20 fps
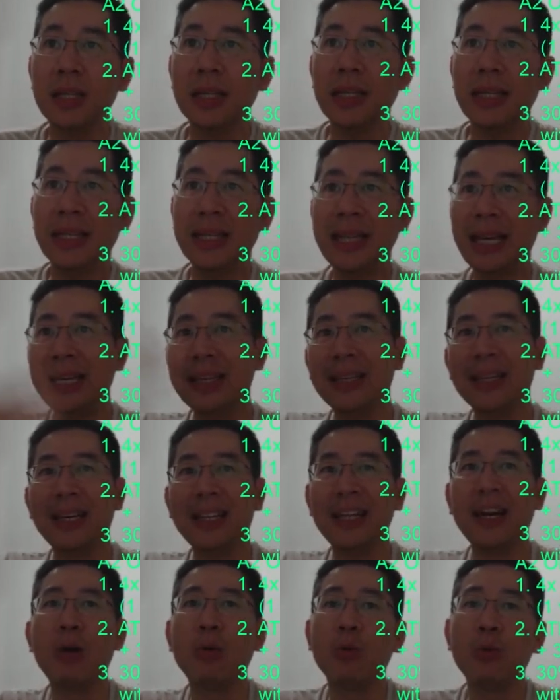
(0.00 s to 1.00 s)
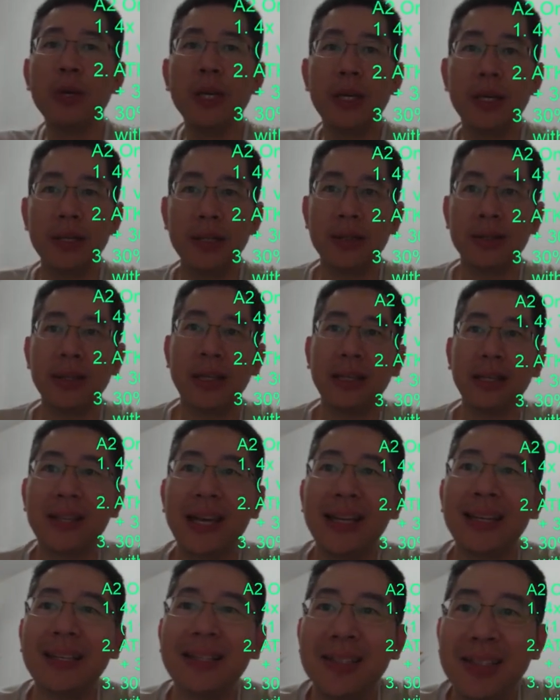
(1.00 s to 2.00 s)
they are weaker than the
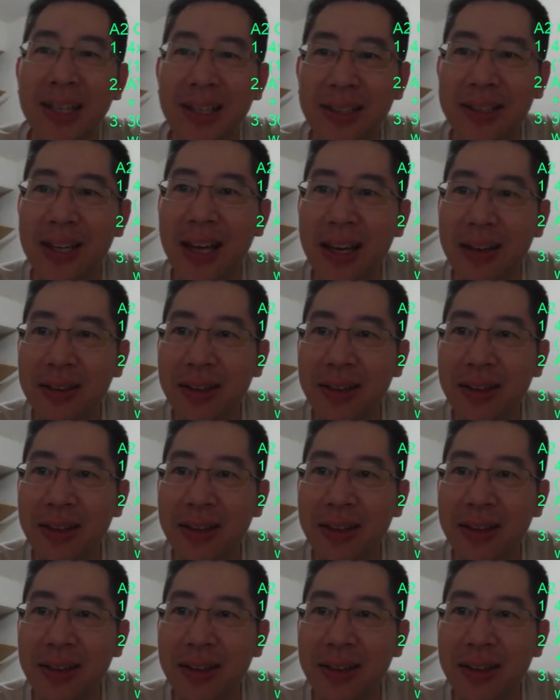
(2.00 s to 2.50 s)
10 hit chain attack.